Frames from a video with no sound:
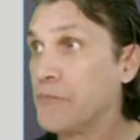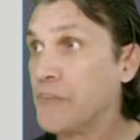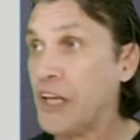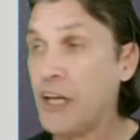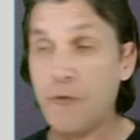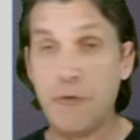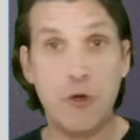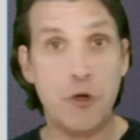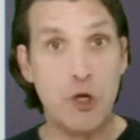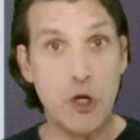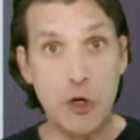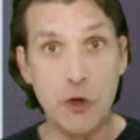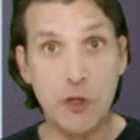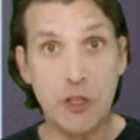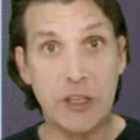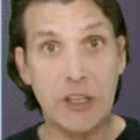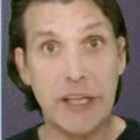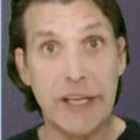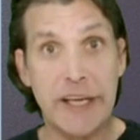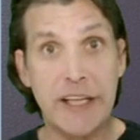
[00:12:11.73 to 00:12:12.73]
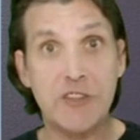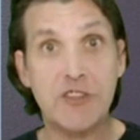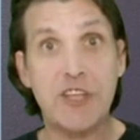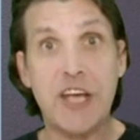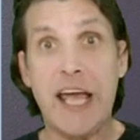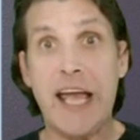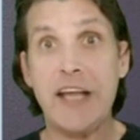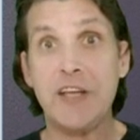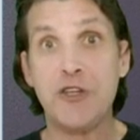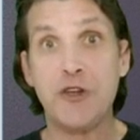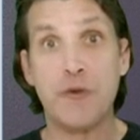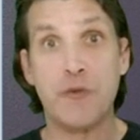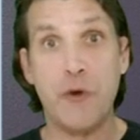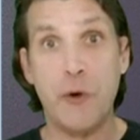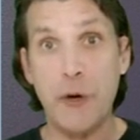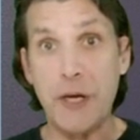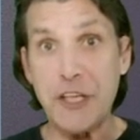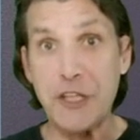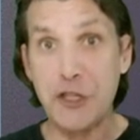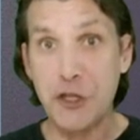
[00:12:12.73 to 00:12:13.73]
if you're new to Linux and you're
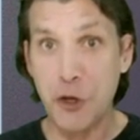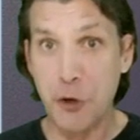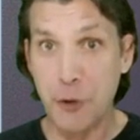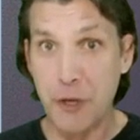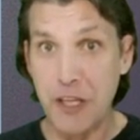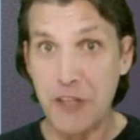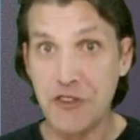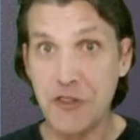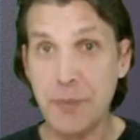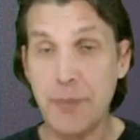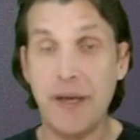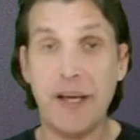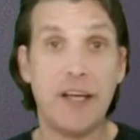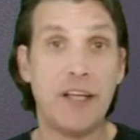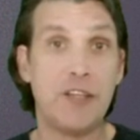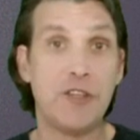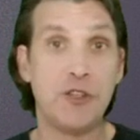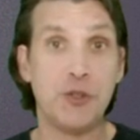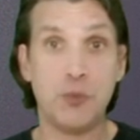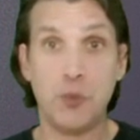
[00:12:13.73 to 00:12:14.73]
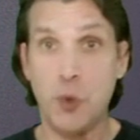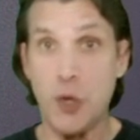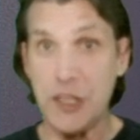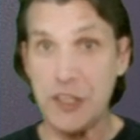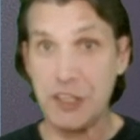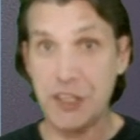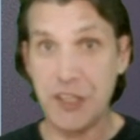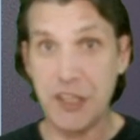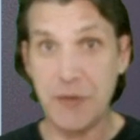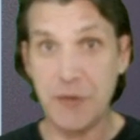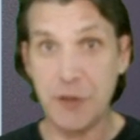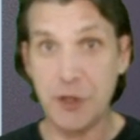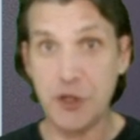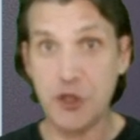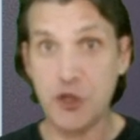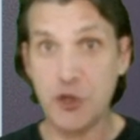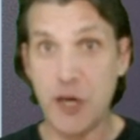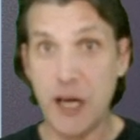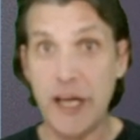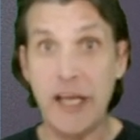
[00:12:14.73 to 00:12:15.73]
very curious about it and you want to give it a
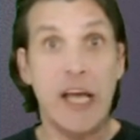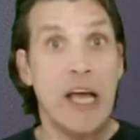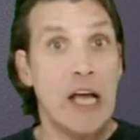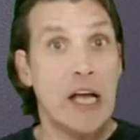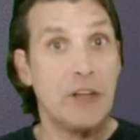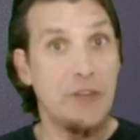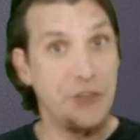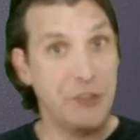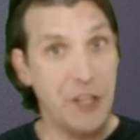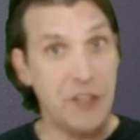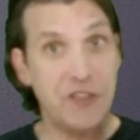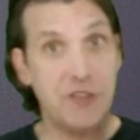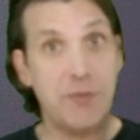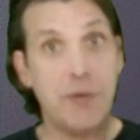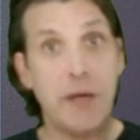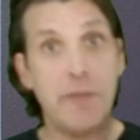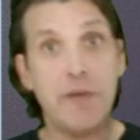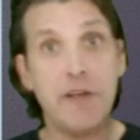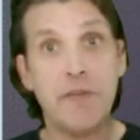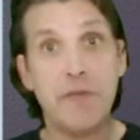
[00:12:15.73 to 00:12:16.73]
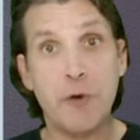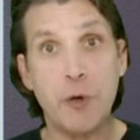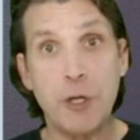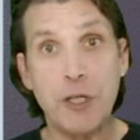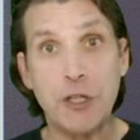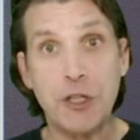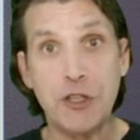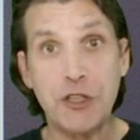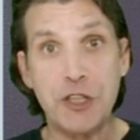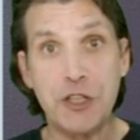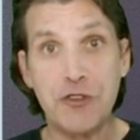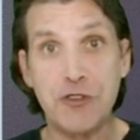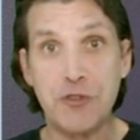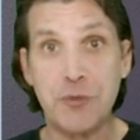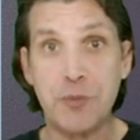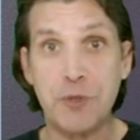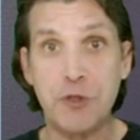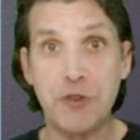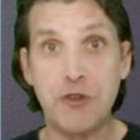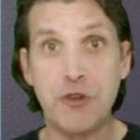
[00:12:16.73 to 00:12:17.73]
try, this may be a very good
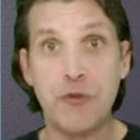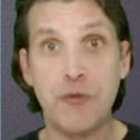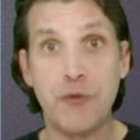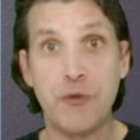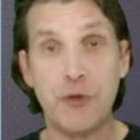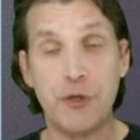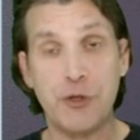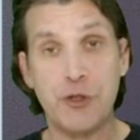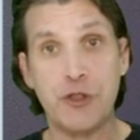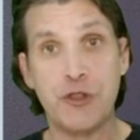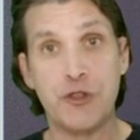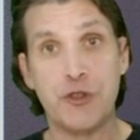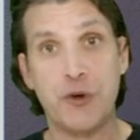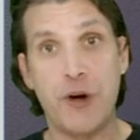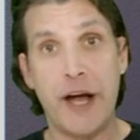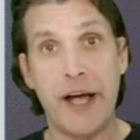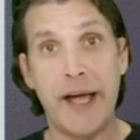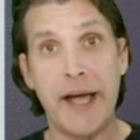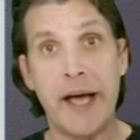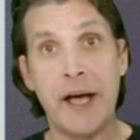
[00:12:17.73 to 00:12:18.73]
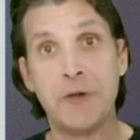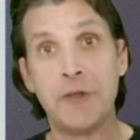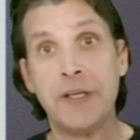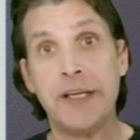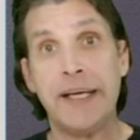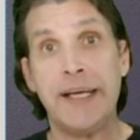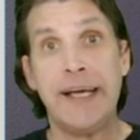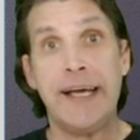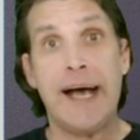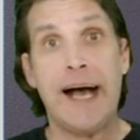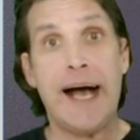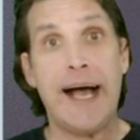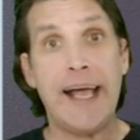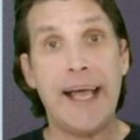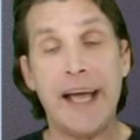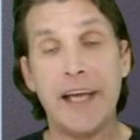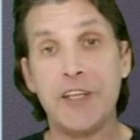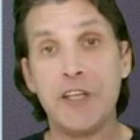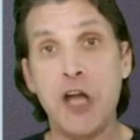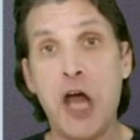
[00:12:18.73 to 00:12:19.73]
distribution for you to try out. I
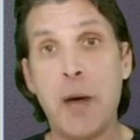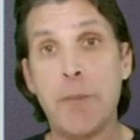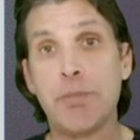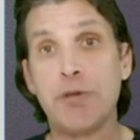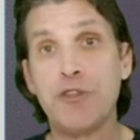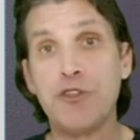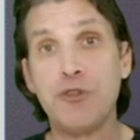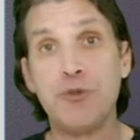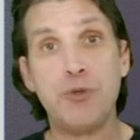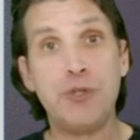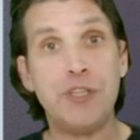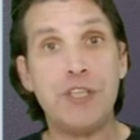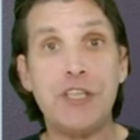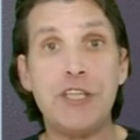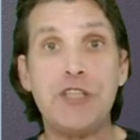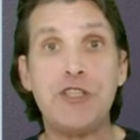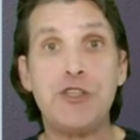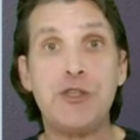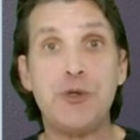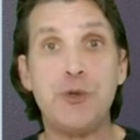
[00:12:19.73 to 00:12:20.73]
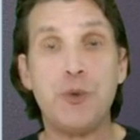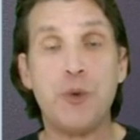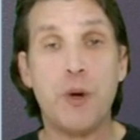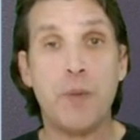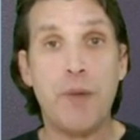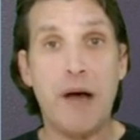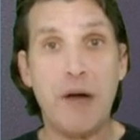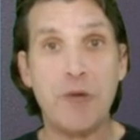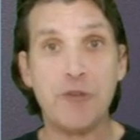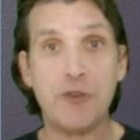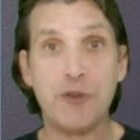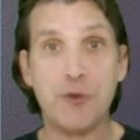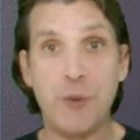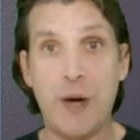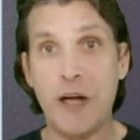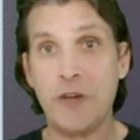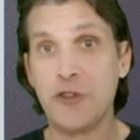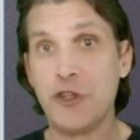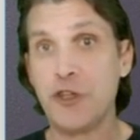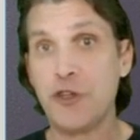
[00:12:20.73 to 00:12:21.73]
had an opportunity to bounce
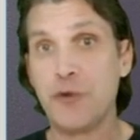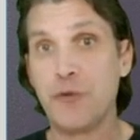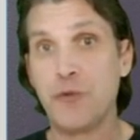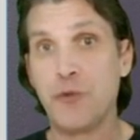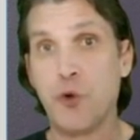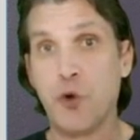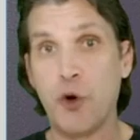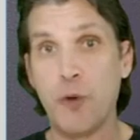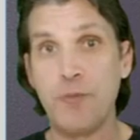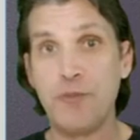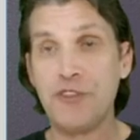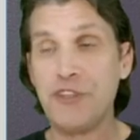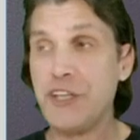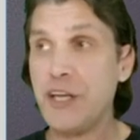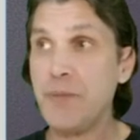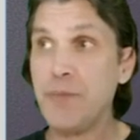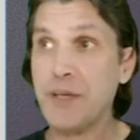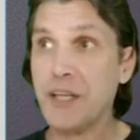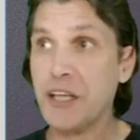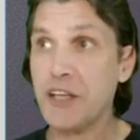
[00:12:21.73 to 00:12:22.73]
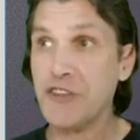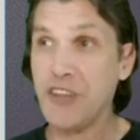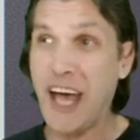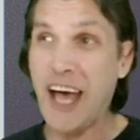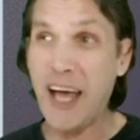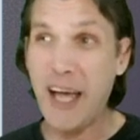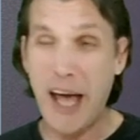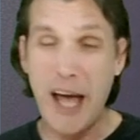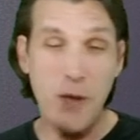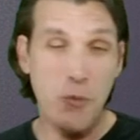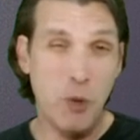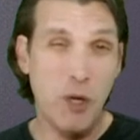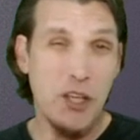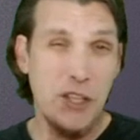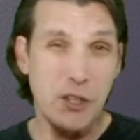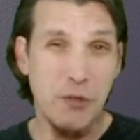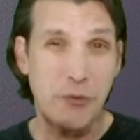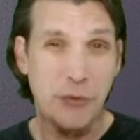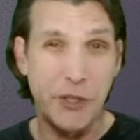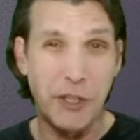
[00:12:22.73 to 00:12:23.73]
around on the forums today because I
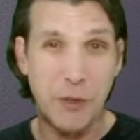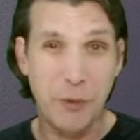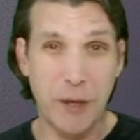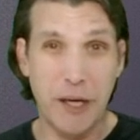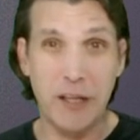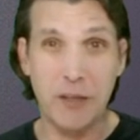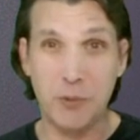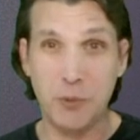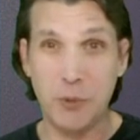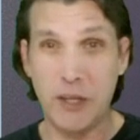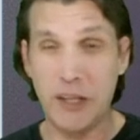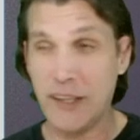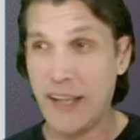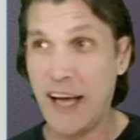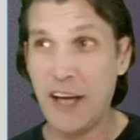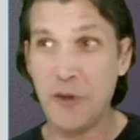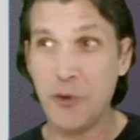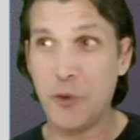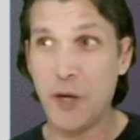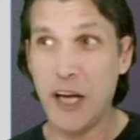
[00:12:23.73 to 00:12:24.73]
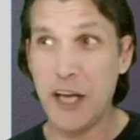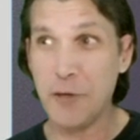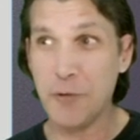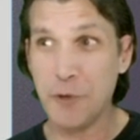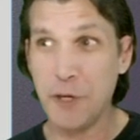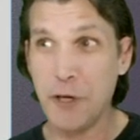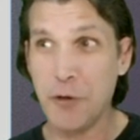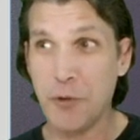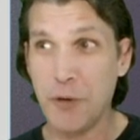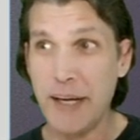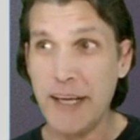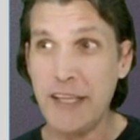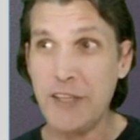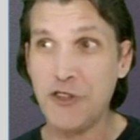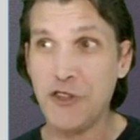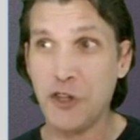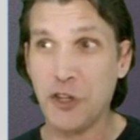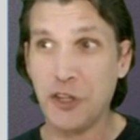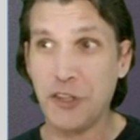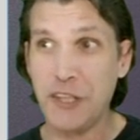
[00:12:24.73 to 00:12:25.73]
wanted to figure out, well, how do I
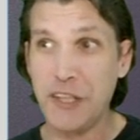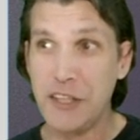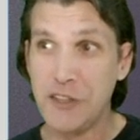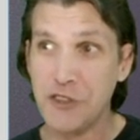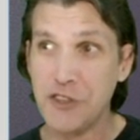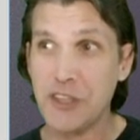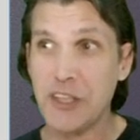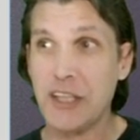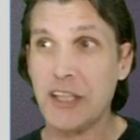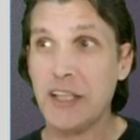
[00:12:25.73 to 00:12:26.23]
rearrange all these